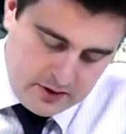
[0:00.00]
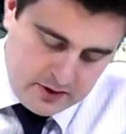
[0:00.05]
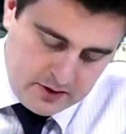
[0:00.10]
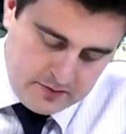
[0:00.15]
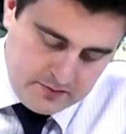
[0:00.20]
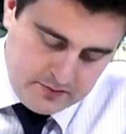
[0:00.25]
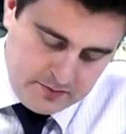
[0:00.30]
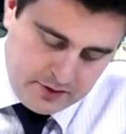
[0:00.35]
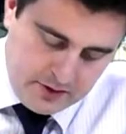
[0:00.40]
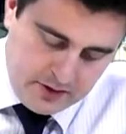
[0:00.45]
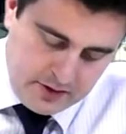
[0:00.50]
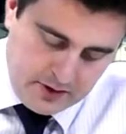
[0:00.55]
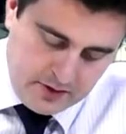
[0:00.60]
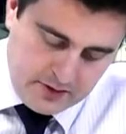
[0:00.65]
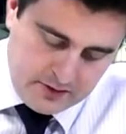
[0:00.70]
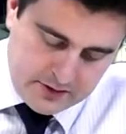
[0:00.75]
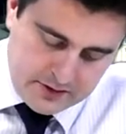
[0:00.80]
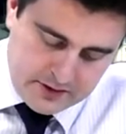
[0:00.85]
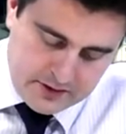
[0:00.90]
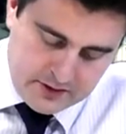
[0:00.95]

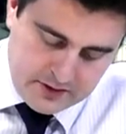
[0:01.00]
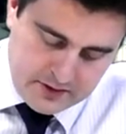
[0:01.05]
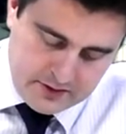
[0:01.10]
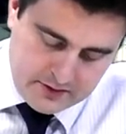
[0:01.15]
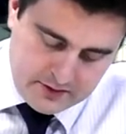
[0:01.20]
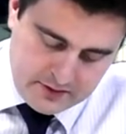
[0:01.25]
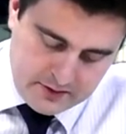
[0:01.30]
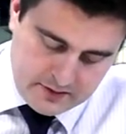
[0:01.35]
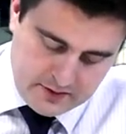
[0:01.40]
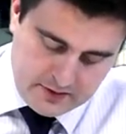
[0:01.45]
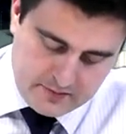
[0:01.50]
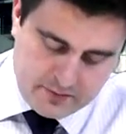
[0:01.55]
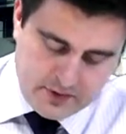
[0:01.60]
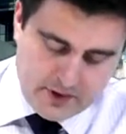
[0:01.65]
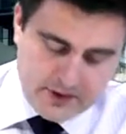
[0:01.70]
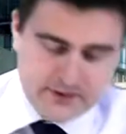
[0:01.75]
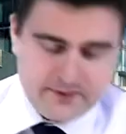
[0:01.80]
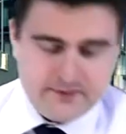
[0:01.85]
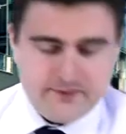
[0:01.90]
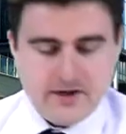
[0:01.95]
Compute the
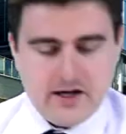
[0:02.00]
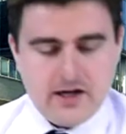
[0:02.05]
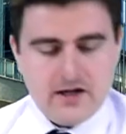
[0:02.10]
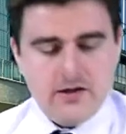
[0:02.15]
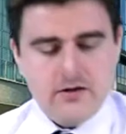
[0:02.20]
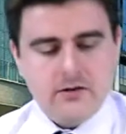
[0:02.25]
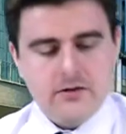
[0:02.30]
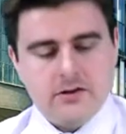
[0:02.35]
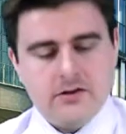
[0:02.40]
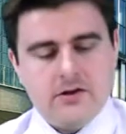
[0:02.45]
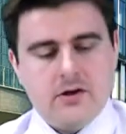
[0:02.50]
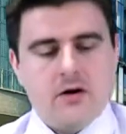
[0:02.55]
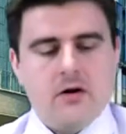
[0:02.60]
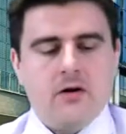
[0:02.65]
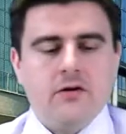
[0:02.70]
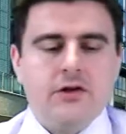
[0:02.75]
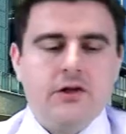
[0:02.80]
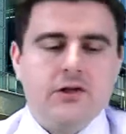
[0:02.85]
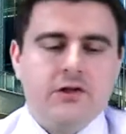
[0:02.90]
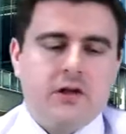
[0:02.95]
present value. So
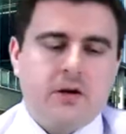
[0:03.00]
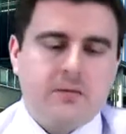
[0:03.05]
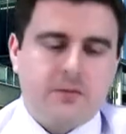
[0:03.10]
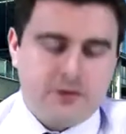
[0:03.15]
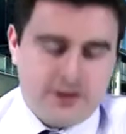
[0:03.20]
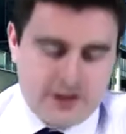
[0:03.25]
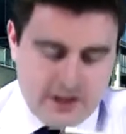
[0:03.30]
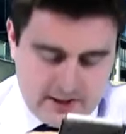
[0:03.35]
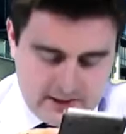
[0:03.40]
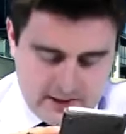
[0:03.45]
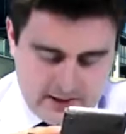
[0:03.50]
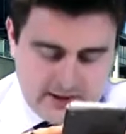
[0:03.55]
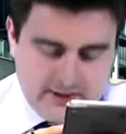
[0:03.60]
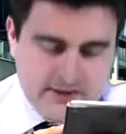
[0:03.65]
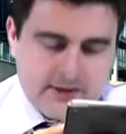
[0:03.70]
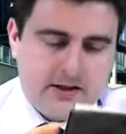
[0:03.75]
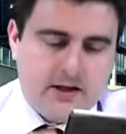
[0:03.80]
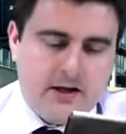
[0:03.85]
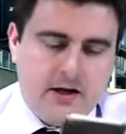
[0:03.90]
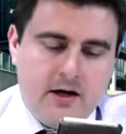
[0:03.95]
I'll just double check
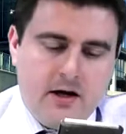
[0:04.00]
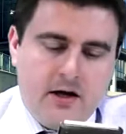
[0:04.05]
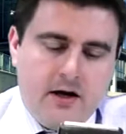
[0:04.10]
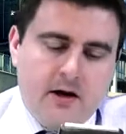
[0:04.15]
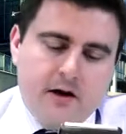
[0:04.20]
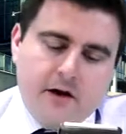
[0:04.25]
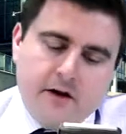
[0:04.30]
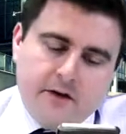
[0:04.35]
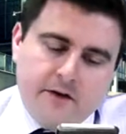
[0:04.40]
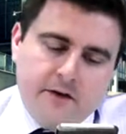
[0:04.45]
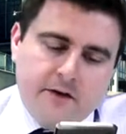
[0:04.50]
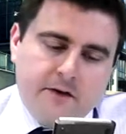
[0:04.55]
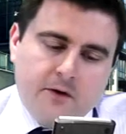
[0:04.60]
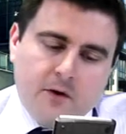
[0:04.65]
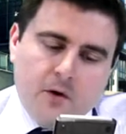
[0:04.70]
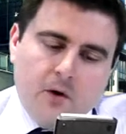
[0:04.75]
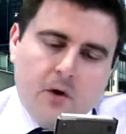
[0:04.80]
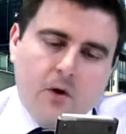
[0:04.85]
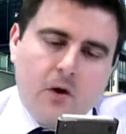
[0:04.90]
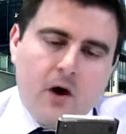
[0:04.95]
this.
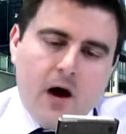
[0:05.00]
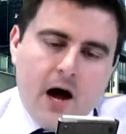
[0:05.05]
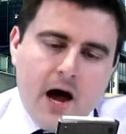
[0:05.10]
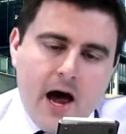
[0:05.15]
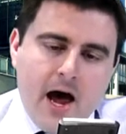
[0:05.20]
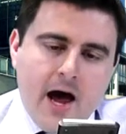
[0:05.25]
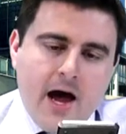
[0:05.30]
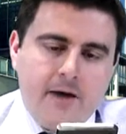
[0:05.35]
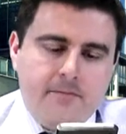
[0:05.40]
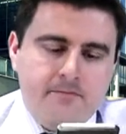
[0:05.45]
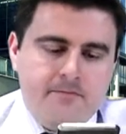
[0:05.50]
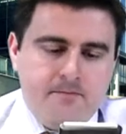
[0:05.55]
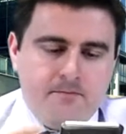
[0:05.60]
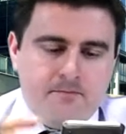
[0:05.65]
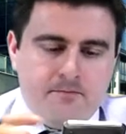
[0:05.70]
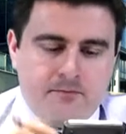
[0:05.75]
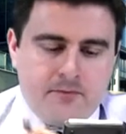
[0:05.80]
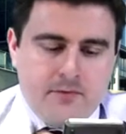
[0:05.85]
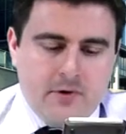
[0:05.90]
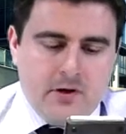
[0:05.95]
For n,
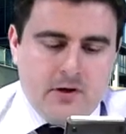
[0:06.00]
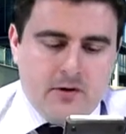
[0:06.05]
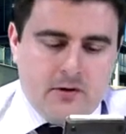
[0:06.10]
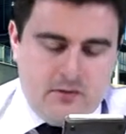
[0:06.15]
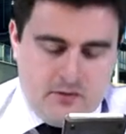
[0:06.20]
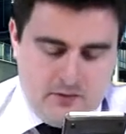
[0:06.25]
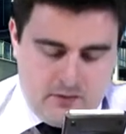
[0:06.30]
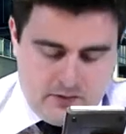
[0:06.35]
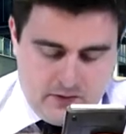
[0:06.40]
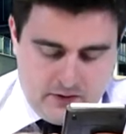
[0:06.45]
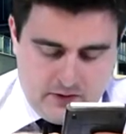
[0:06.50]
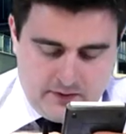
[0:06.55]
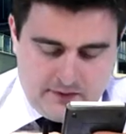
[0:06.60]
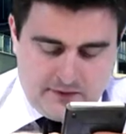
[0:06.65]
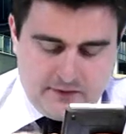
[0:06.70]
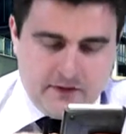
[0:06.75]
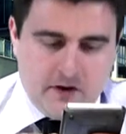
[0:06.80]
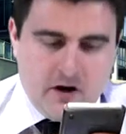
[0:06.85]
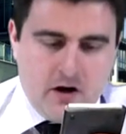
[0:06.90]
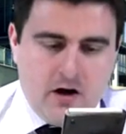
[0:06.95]
you've got
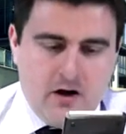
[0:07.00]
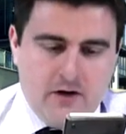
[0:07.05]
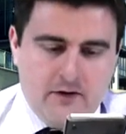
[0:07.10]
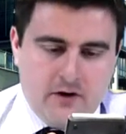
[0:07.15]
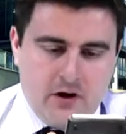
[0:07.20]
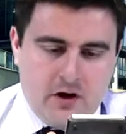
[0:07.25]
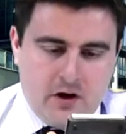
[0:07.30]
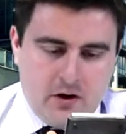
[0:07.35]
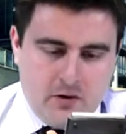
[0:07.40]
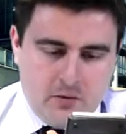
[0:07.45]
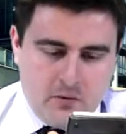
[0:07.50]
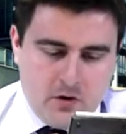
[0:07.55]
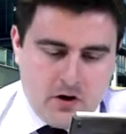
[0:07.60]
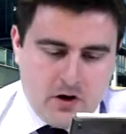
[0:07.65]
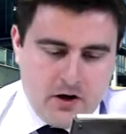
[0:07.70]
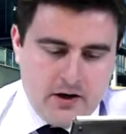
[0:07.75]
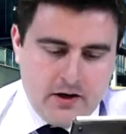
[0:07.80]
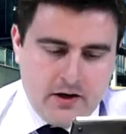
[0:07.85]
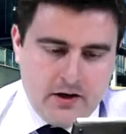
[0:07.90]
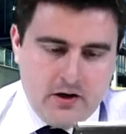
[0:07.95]

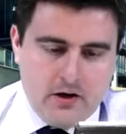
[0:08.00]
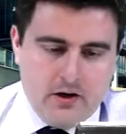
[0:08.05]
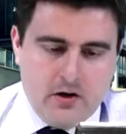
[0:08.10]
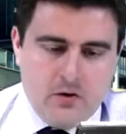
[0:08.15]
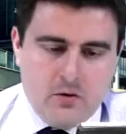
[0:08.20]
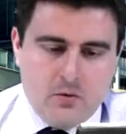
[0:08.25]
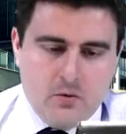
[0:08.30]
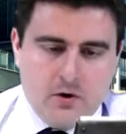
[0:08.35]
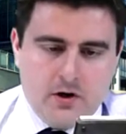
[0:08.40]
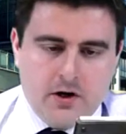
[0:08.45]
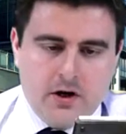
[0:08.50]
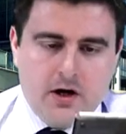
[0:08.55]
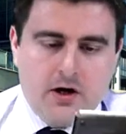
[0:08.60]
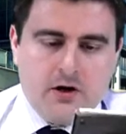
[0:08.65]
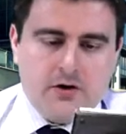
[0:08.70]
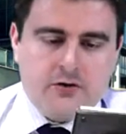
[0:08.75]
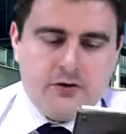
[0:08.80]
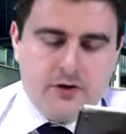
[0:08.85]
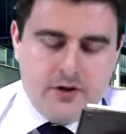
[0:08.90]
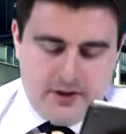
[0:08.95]
5iy.
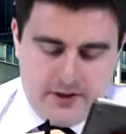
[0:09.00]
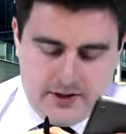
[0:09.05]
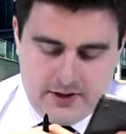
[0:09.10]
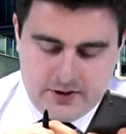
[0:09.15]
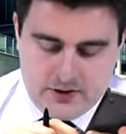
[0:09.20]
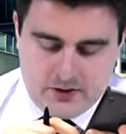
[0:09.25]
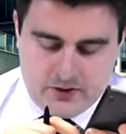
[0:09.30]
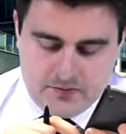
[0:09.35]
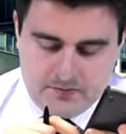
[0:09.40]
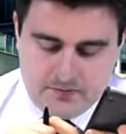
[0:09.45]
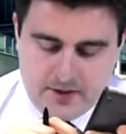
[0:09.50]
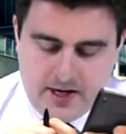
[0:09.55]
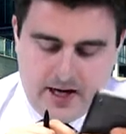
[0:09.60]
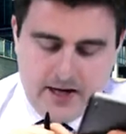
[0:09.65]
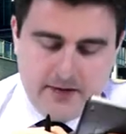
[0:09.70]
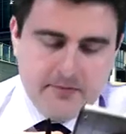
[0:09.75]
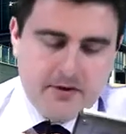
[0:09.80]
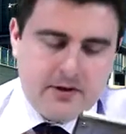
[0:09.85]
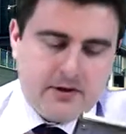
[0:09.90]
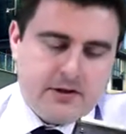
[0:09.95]
100 is your
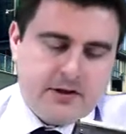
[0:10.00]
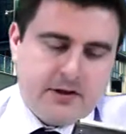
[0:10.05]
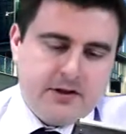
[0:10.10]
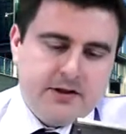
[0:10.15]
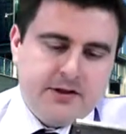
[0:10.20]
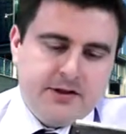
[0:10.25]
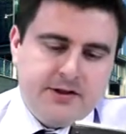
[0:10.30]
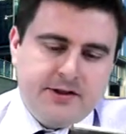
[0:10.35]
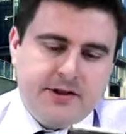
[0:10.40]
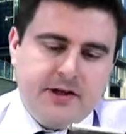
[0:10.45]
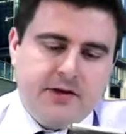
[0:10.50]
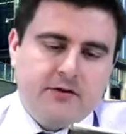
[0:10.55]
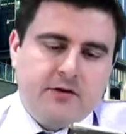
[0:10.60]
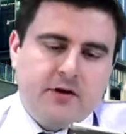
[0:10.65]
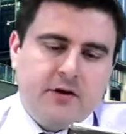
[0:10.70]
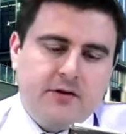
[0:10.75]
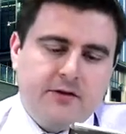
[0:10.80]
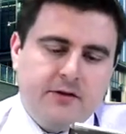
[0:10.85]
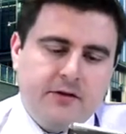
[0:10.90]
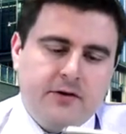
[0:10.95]
payment,
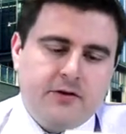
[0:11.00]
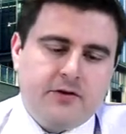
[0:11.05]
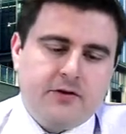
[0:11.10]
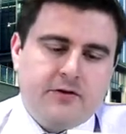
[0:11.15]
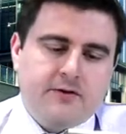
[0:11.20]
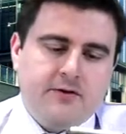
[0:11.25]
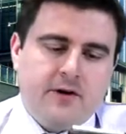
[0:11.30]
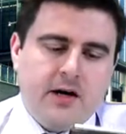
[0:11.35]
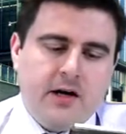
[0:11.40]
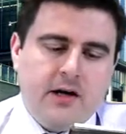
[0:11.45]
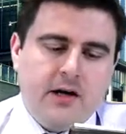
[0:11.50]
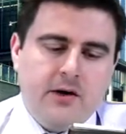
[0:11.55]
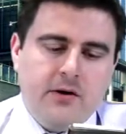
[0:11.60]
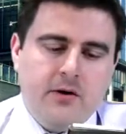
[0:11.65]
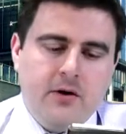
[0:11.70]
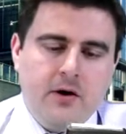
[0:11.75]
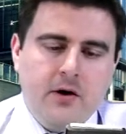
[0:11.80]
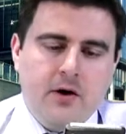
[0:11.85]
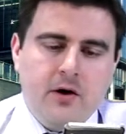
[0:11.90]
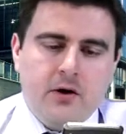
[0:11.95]
0 future
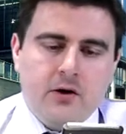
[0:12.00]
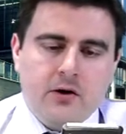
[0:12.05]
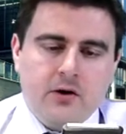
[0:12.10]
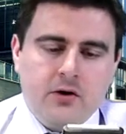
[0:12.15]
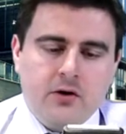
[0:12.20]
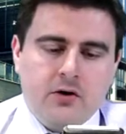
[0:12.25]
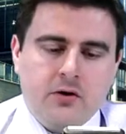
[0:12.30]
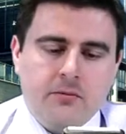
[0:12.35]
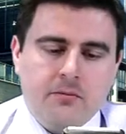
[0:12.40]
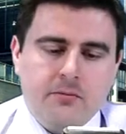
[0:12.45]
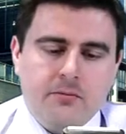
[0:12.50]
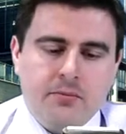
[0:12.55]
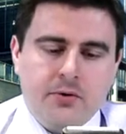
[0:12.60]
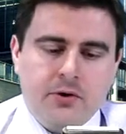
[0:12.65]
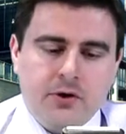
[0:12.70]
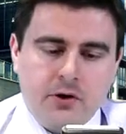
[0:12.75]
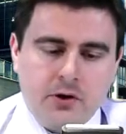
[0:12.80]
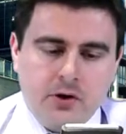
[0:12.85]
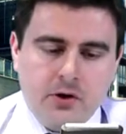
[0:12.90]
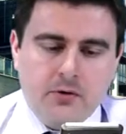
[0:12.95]
value.
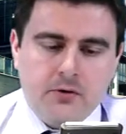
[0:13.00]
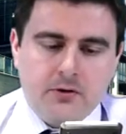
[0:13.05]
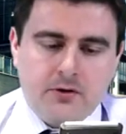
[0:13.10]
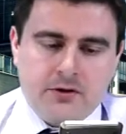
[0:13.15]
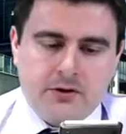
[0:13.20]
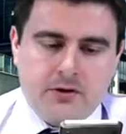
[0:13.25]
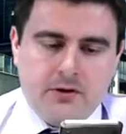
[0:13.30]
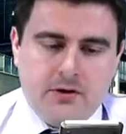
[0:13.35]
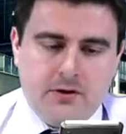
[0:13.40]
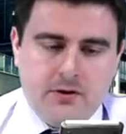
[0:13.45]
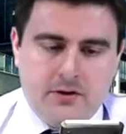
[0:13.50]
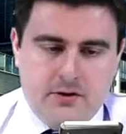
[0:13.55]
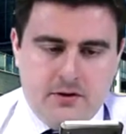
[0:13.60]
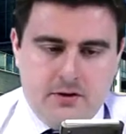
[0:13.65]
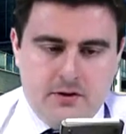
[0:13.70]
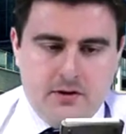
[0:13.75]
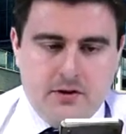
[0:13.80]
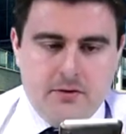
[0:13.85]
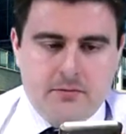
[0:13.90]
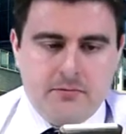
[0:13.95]
Compute
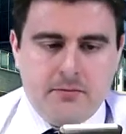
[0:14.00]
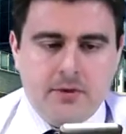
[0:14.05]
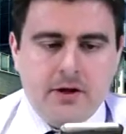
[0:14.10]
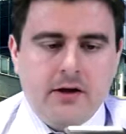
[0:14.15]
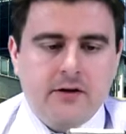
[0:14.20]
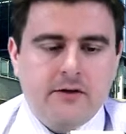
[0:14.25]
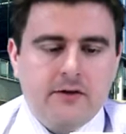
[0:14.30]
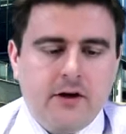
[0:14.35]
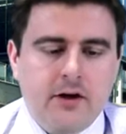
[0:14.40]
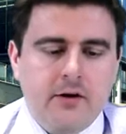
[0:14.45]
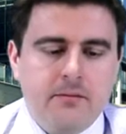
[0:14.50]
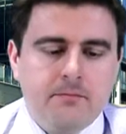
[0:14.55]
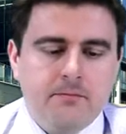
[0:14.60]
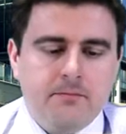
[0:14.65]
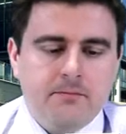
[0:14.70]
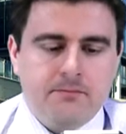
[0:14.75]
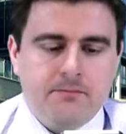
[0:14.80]
PV.